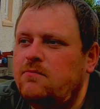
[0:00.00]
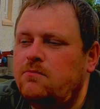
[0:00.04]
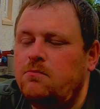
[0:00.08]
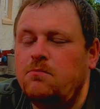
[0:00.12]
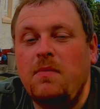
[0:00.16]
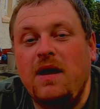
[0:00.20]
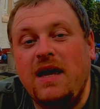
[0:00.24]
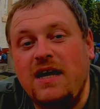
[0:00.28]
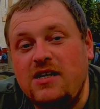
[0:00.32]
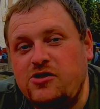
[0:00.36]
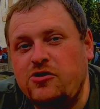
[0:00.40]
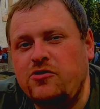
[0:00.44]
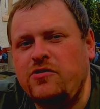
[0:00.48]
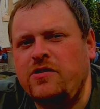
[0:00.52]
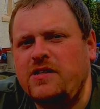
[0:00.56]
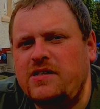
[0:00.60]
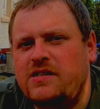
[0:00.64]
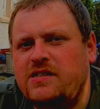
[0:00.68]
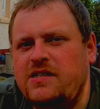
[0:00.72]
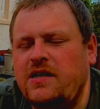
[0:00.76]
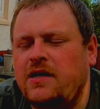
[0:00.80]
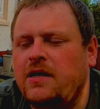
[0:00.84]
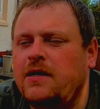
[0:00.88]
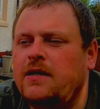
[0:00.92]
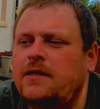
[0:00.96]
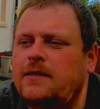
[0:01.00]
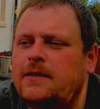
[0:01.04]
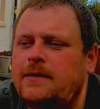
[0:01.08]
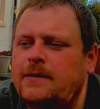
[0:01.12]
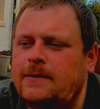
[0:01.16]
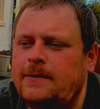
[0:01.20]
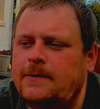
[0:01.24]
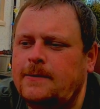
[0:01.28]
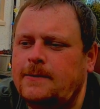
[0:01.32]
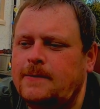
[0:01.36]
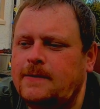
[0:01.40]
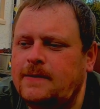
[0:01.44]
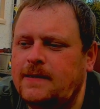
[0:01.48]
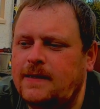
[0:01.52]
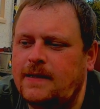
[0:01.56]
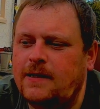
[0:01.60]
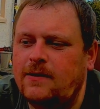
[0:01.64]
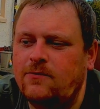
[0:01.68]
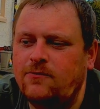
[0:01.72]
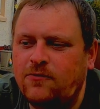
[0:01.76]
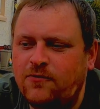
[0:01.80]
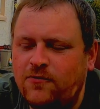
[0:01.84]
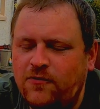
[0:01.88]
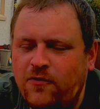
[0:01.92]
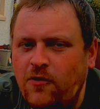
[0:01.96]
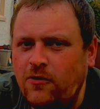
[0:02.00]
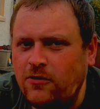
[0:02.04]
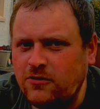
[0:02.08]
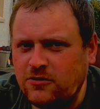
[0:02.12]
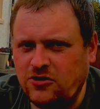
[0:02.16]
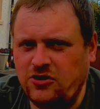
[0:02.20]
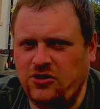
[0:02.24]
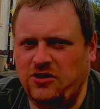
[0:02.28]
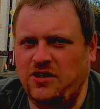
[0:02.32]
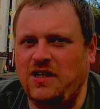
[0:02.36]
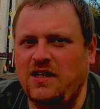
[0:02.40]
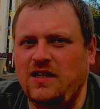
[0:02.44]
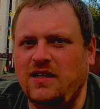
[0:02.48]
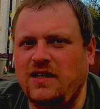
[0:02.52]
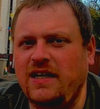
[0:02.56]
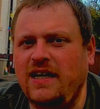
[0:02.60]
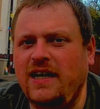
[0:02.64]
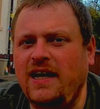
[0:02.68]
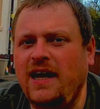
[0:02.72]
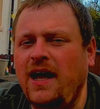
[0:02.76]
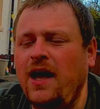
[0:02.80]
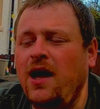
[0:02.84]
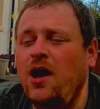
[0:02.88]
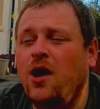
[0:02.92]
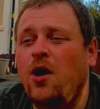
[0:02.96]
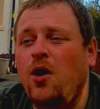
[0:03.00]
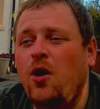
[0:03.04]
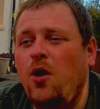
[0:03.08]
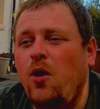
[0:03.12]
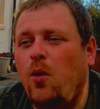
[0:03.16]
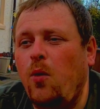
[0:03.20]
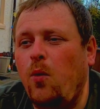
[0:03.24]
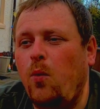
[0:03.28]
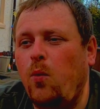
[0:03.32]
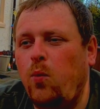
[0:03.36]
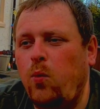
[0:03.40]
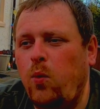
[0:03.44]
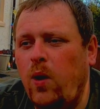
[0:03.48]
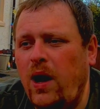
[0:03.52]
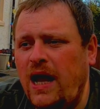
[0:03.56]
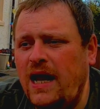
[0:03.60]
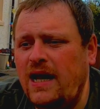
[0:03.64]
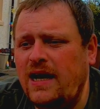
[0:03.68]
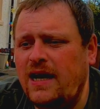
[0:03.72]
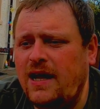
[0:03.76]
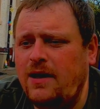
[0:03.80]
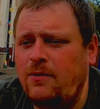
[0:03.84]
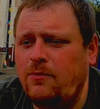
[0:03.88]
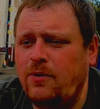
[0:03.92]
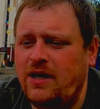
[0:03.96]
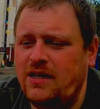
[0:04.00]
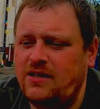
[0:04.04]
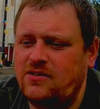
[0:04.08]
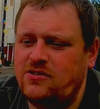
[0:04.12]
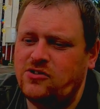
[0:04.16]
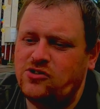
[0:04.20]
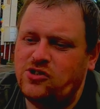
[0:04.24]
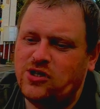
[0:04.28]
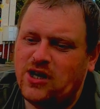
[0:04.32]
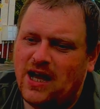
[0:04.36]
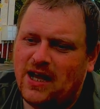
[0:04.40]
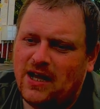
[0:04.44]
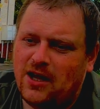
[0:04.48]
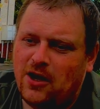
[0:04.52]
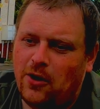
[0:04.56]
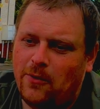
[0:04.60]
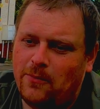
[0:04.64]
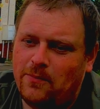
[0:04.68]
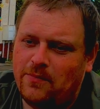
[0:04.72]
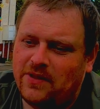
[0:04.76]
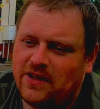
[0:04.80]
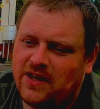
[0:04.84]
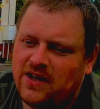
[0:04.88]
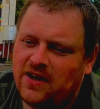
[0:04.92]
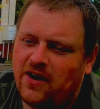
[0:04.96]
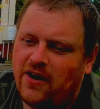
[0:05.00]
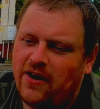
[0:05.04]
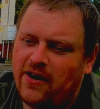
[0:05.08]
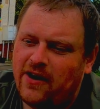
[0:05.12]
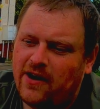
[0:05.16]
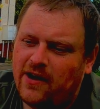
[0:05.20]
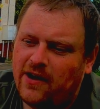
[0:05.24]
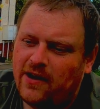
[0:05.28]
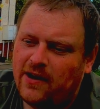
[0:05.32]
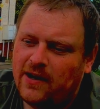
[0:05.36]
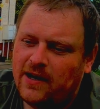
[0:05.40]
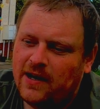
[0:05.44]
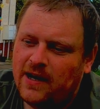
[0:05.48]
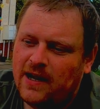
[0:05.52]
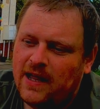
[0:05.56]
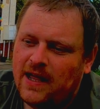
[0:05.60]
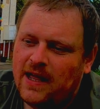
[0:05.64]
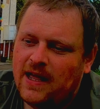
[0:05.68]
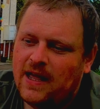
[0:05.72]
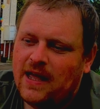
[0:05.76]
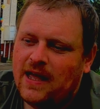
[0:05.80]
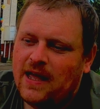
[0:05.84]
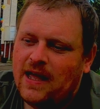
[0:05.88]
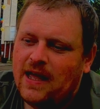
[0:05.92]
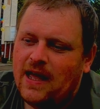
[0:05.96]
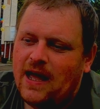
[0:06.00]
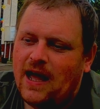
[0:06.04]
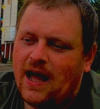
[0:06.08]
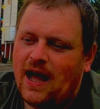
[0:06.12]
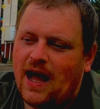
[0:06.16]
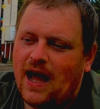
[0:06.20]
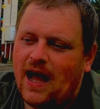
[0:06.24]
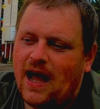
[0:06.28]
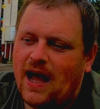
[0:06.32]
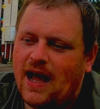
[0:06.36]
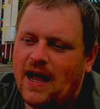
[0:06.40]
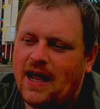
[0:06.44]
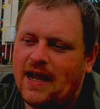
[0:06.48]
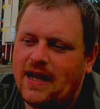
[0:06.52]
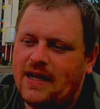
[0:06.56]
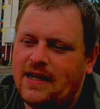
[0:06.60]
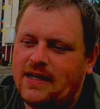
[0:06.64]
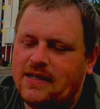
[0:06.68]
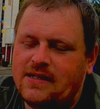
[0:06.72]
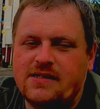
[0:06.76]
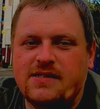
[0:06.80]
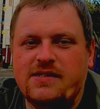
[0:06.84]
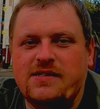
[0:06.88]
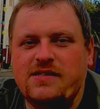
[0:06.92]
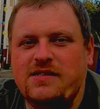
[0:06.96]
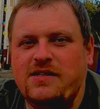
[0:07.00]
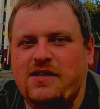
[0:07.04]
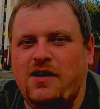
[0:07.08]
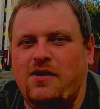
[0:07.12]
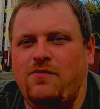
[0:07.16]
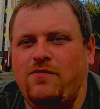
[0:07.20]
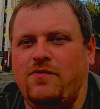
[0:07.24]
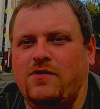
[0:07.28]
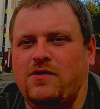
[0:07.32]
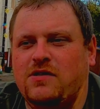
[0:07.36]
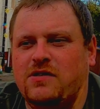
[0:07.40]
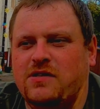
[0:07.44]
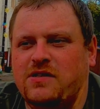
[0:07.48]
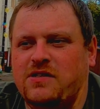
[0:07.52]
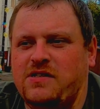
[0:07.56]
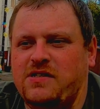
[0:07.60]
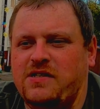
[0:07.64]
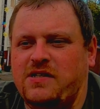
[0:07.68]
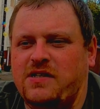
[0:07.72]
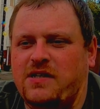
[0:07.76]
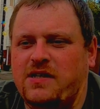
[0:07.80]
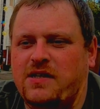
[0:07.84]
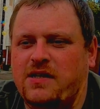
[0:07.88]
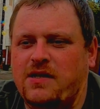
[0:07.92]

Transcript: measure it. Unfortunately, when I went to jack up the car, I discovered,